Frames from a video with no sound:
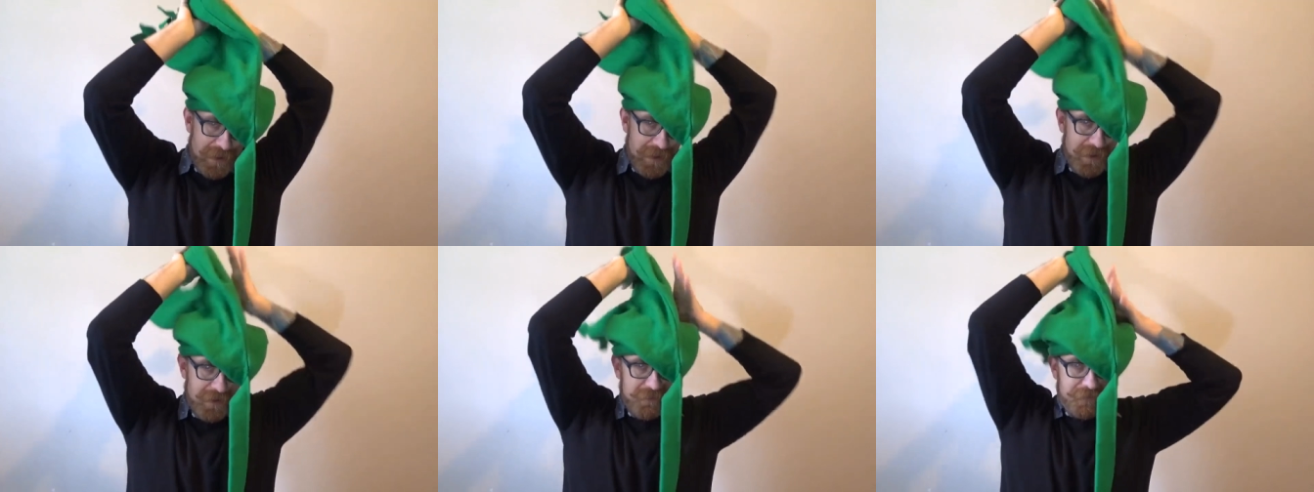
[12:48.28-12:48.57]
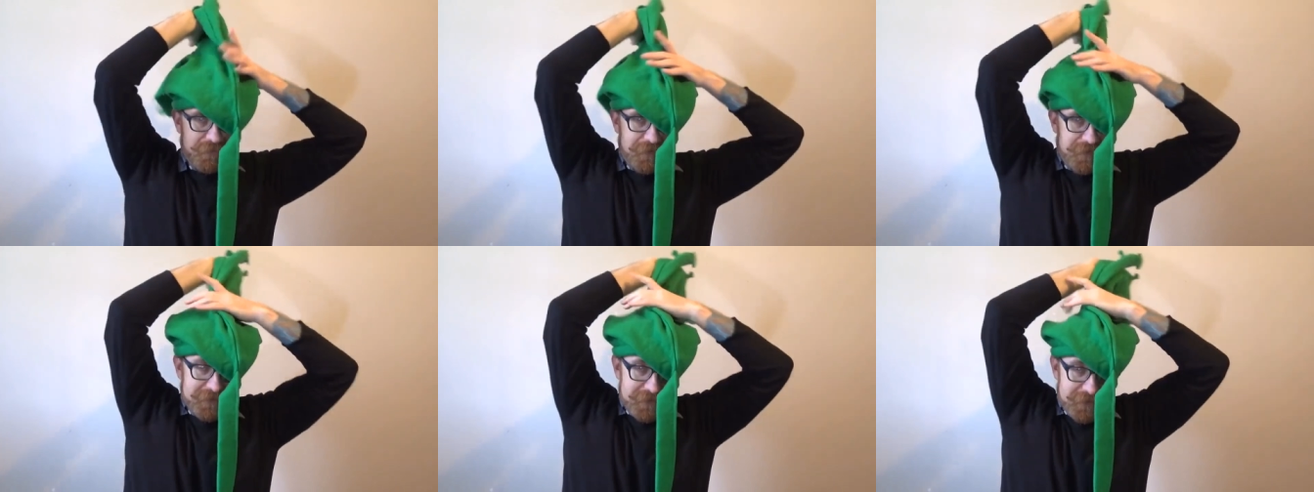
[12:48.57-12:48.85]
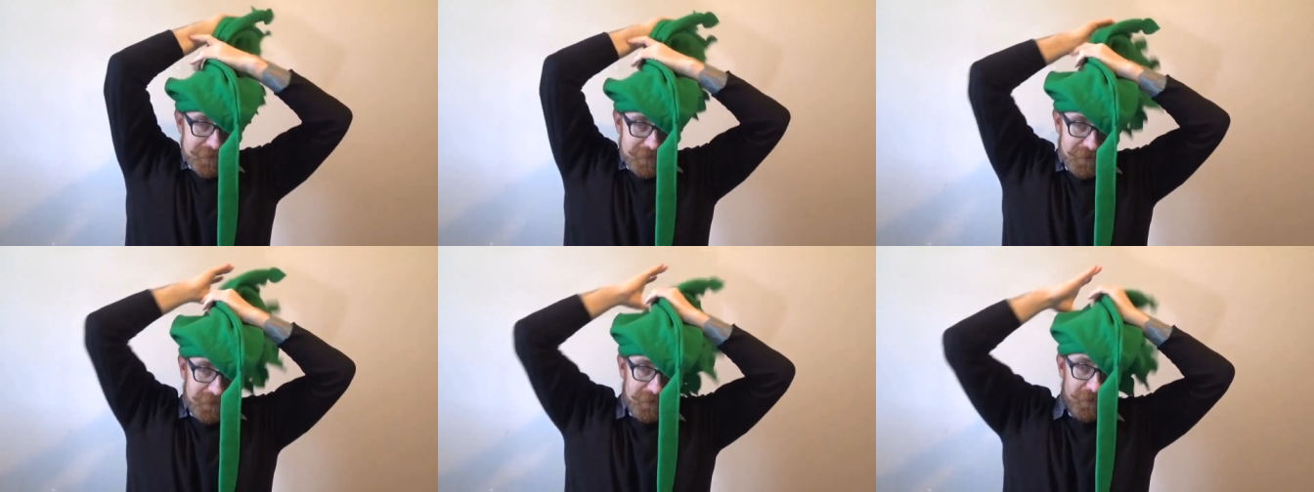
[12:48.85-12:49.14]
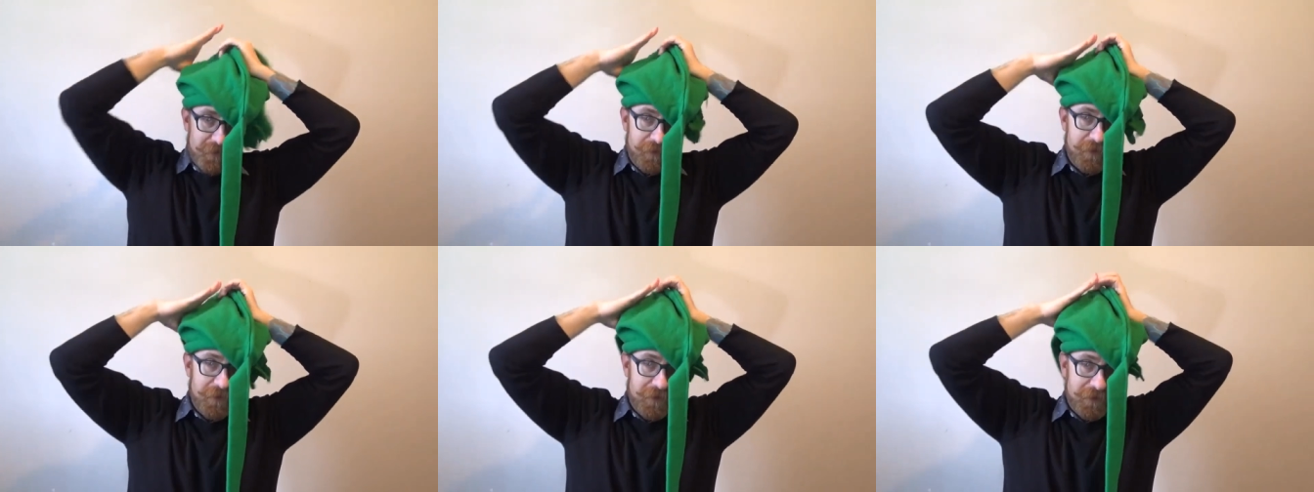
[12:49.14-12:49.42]
And the first thing I
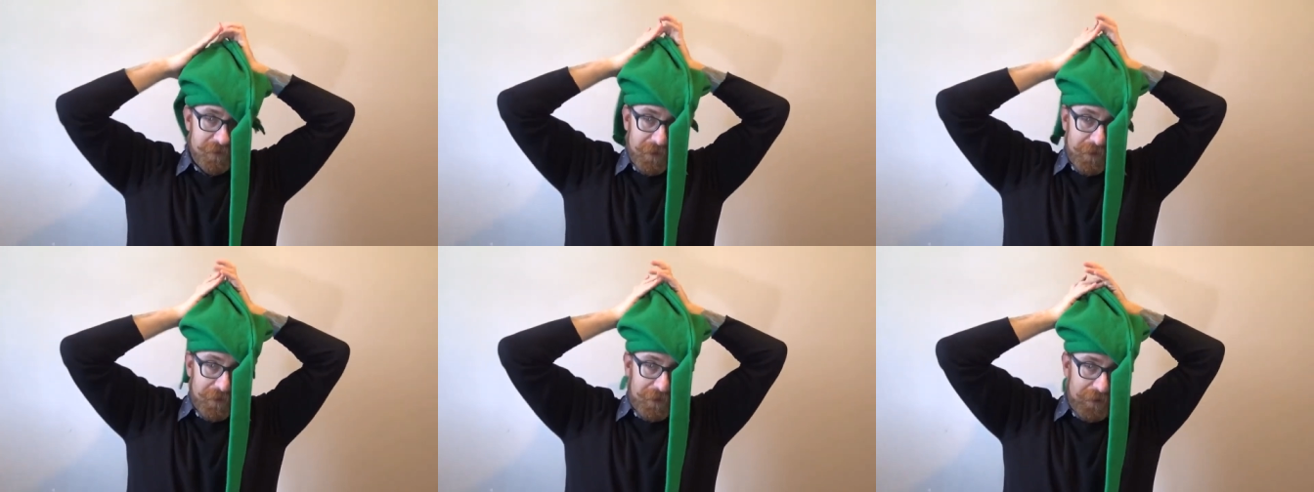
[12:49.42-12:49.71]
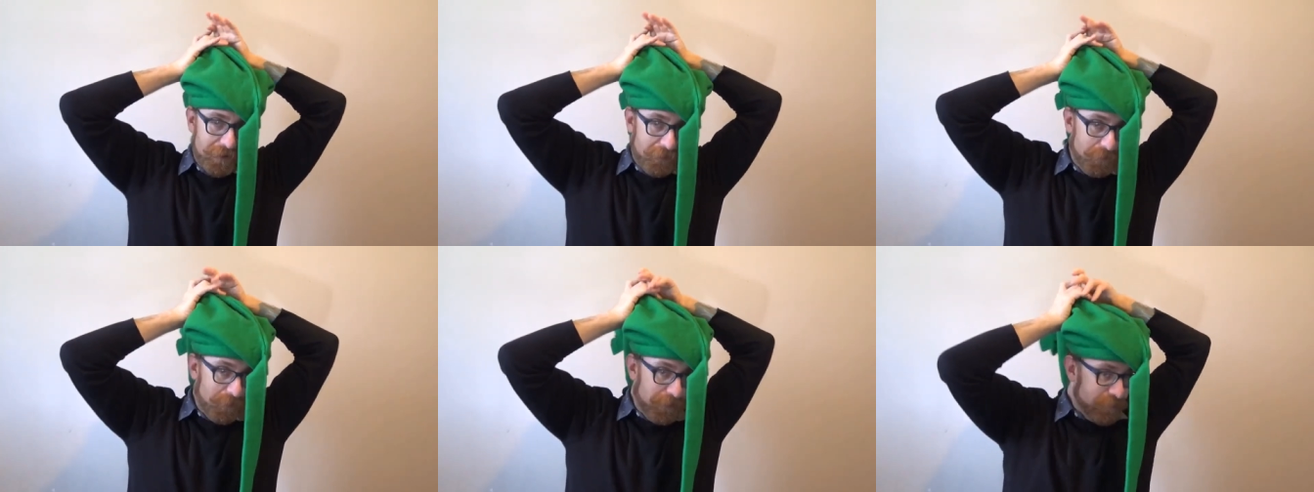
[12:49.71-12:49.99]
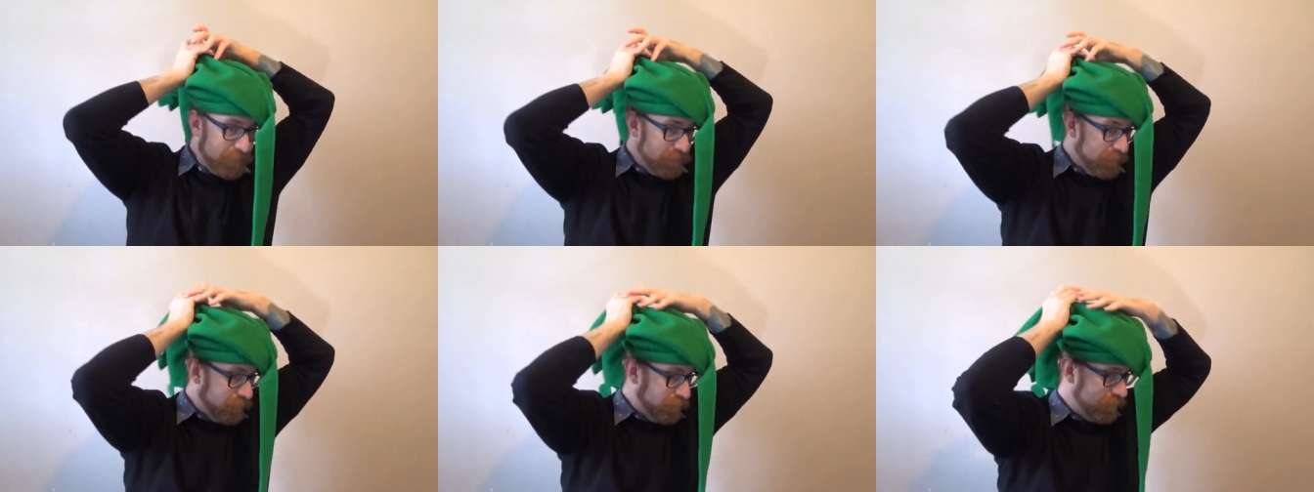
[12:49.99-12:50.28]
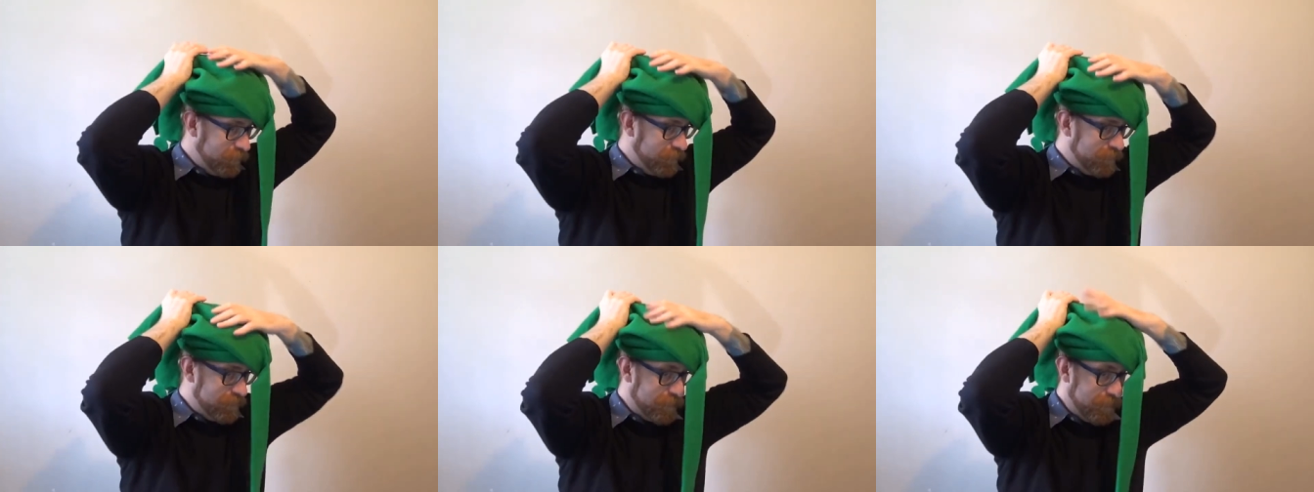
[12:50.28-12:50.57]
do is I get my
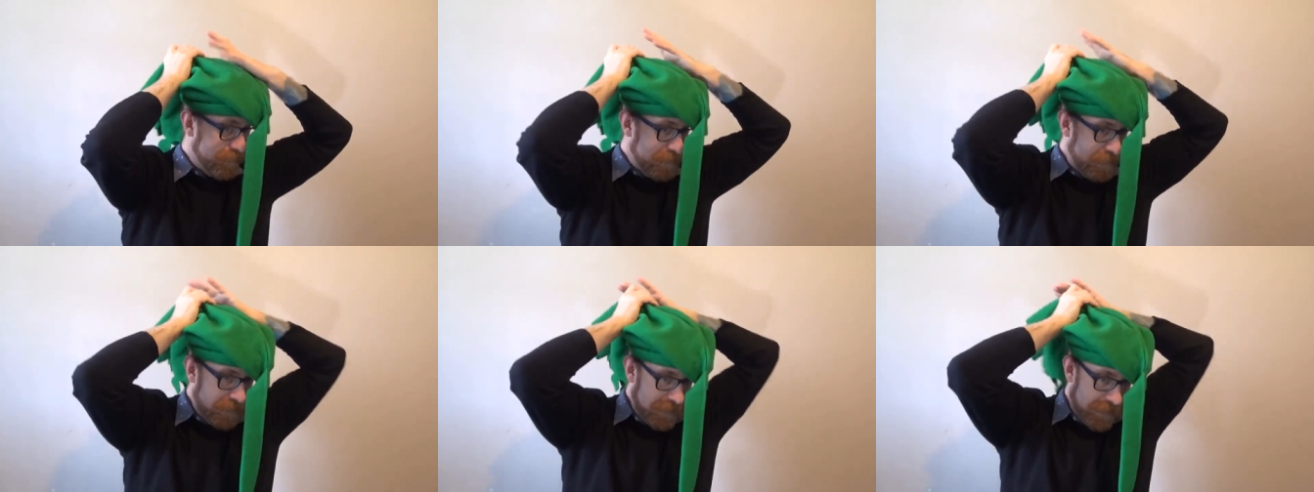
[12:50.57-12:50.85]
shoulders